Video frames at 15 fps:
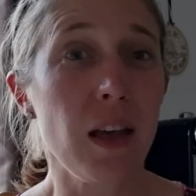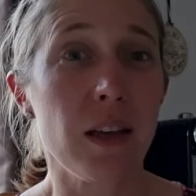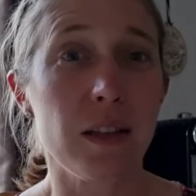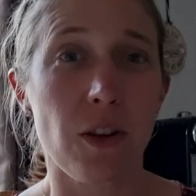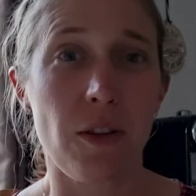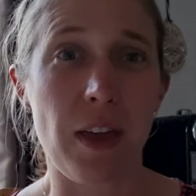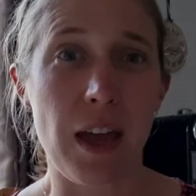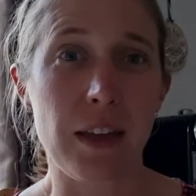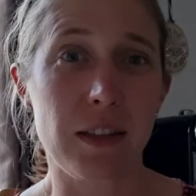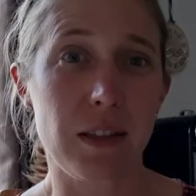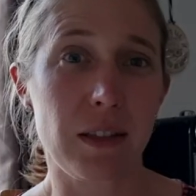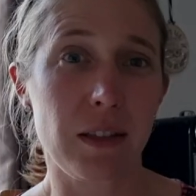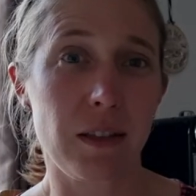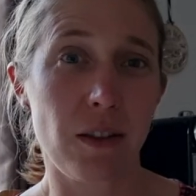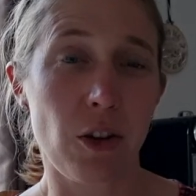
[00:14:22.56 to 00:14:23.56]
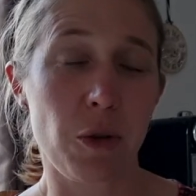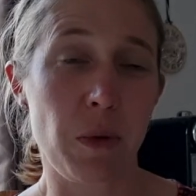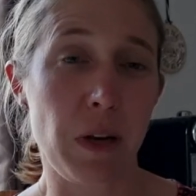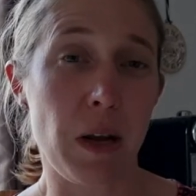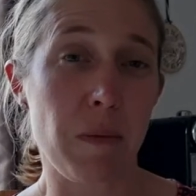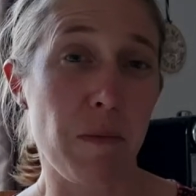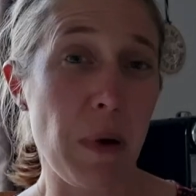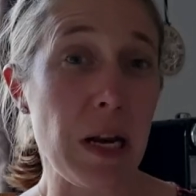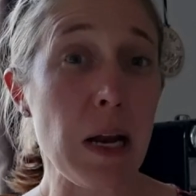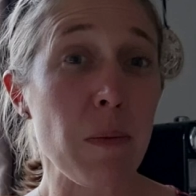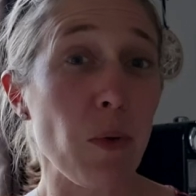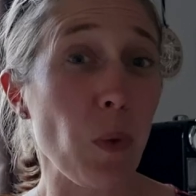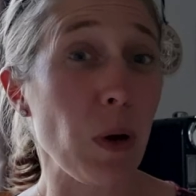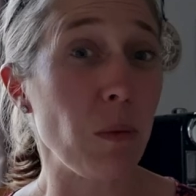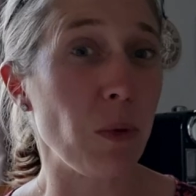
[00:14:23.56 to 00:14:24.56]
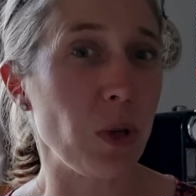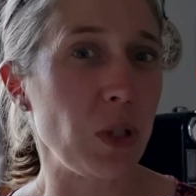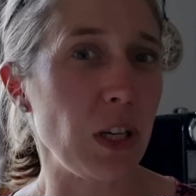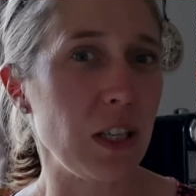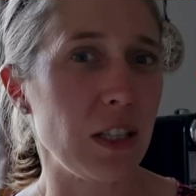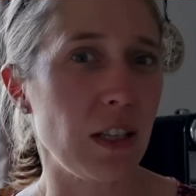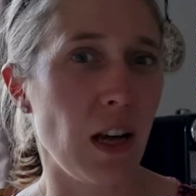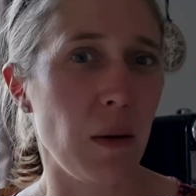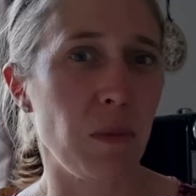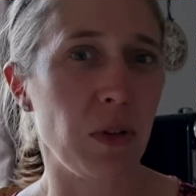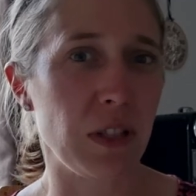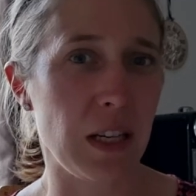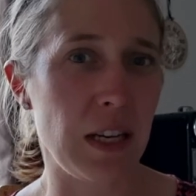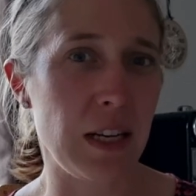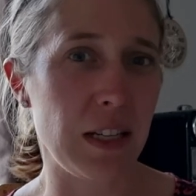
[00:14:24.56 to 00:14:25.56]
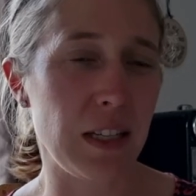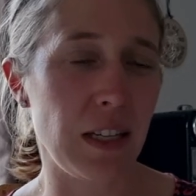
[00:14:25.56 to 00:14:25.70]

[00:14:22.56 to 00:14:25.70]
So that's going to be my number one project tonight because I need